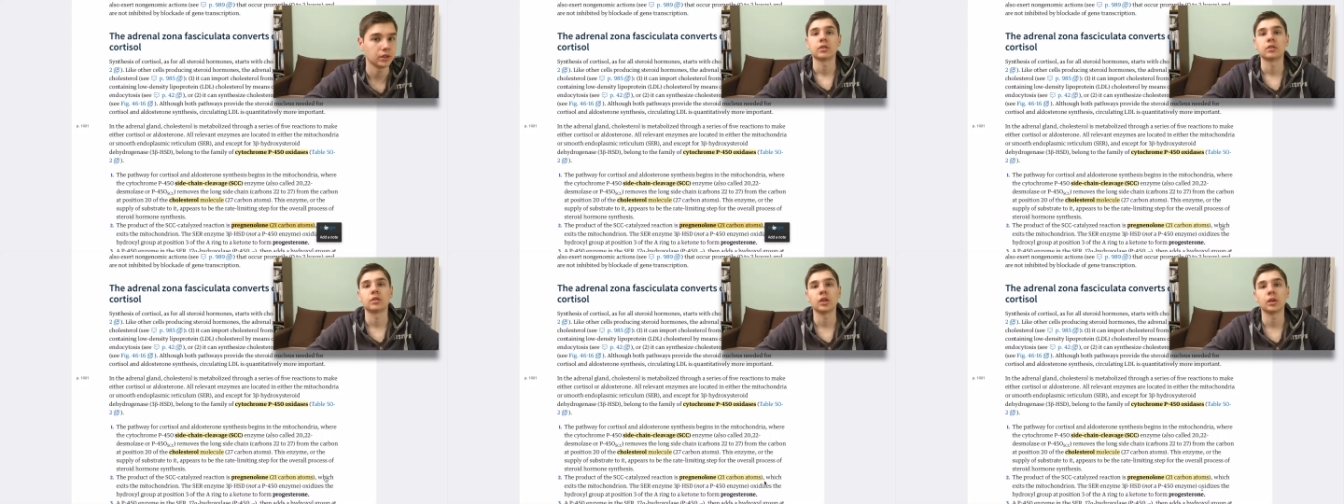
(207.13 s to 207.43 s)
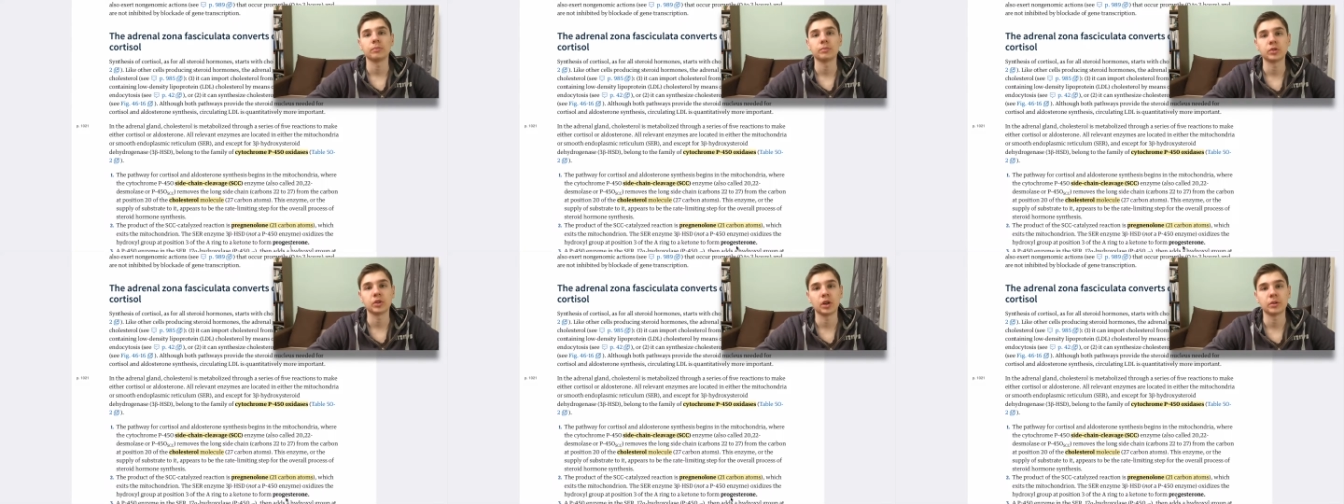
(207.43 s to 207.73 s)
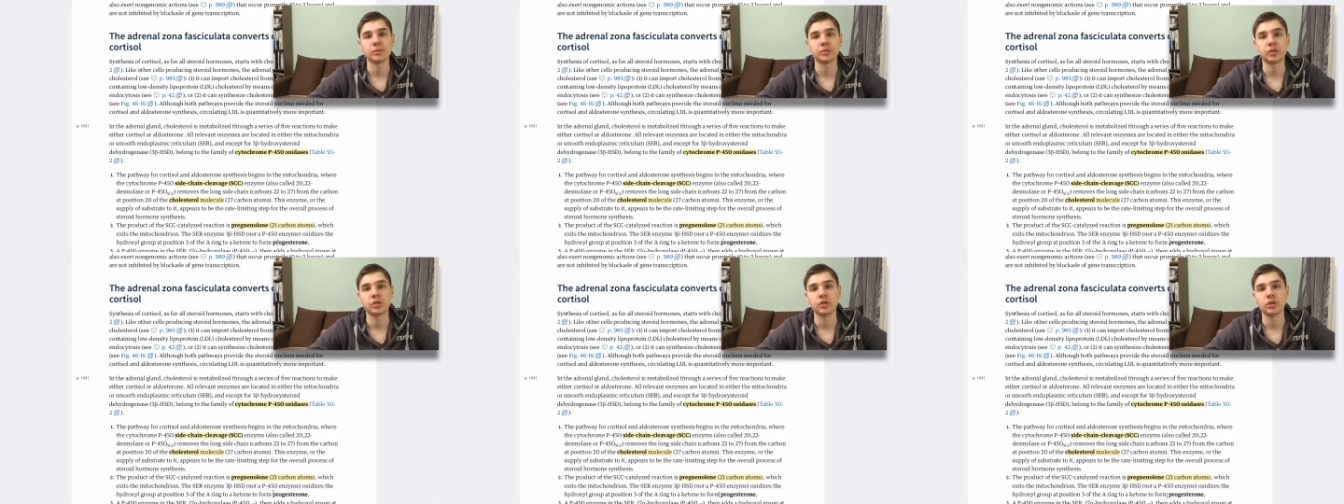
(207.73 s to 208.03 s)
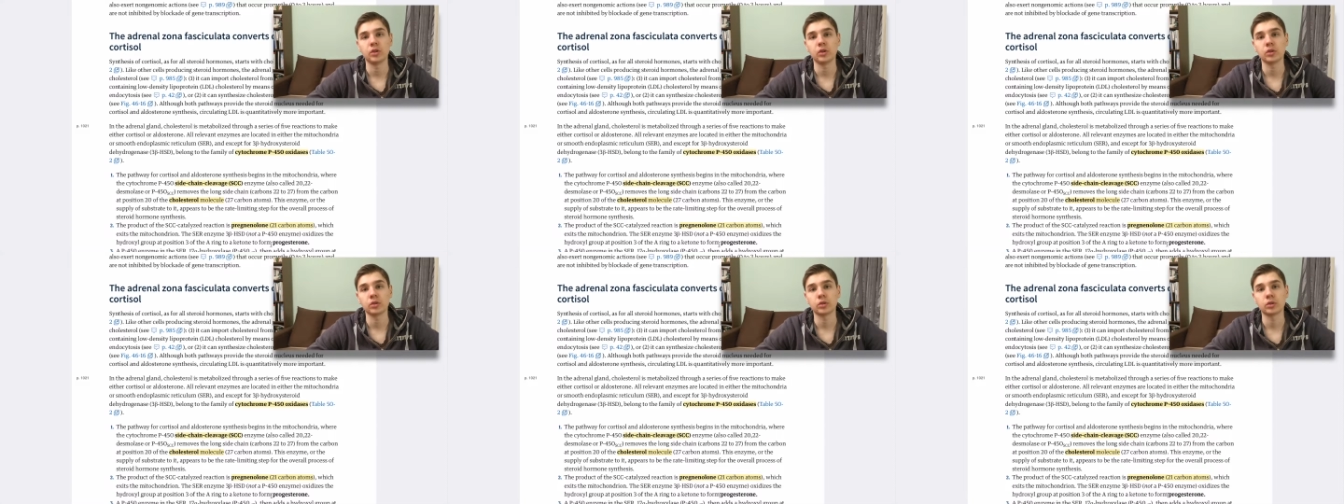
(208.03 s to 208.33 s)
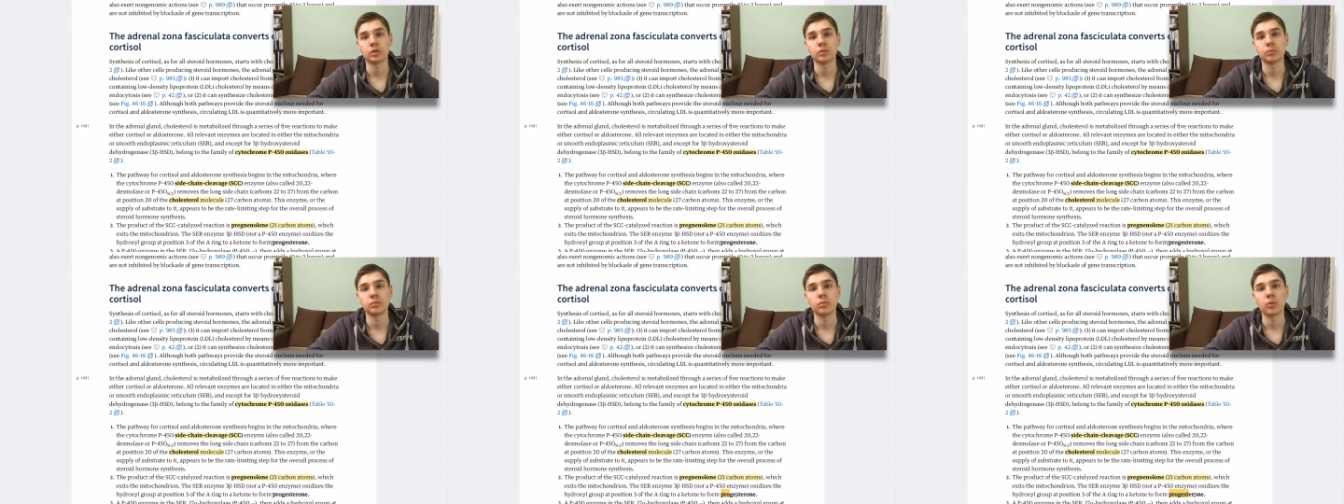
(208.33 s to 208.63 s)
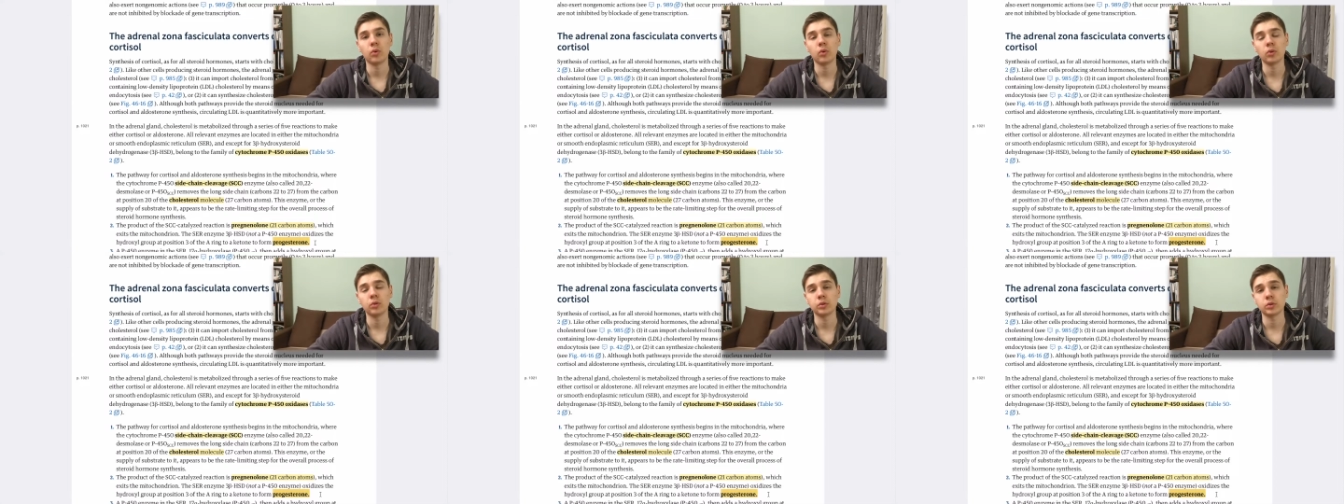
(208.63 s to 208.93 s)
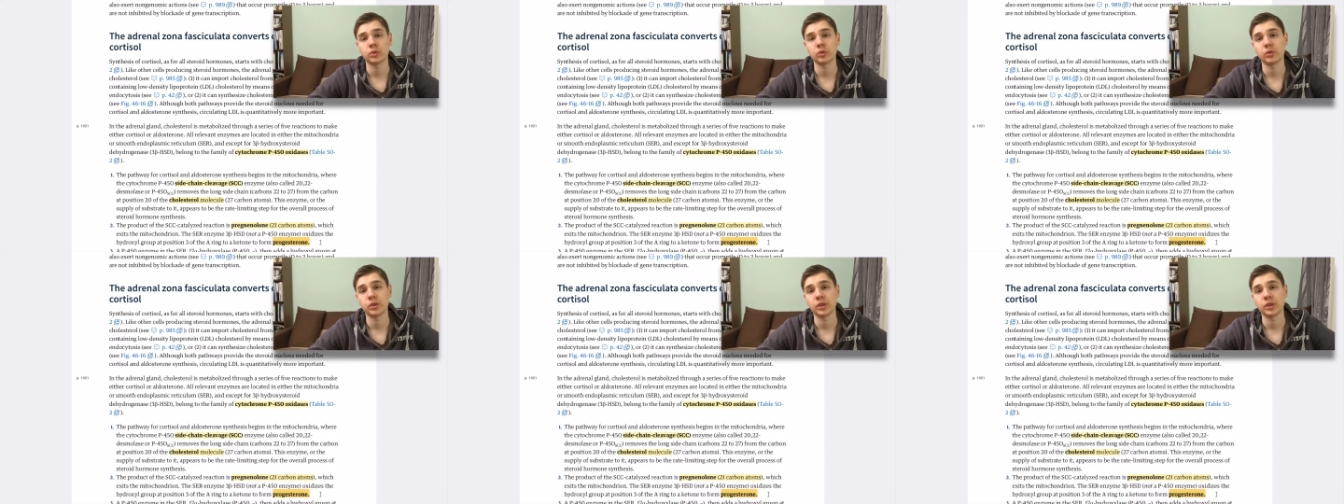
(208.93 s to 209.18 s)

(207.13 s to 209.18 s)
Sometimes the author bolds or